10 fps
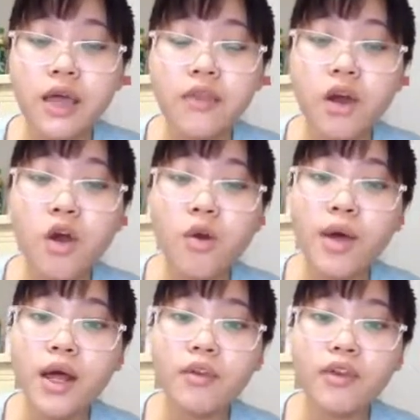
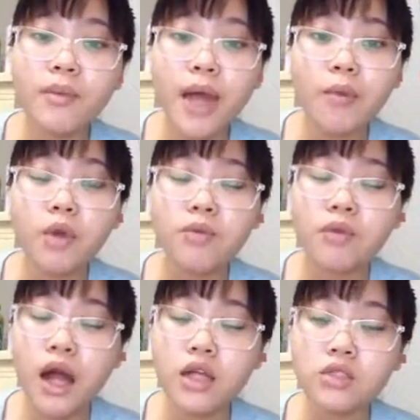The man
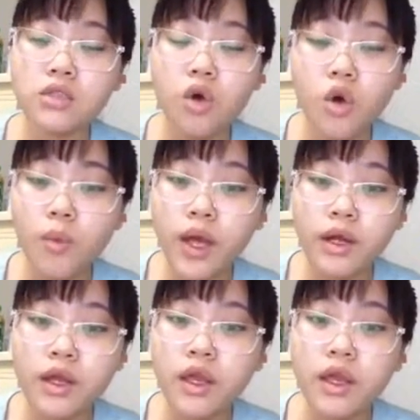replied to the woman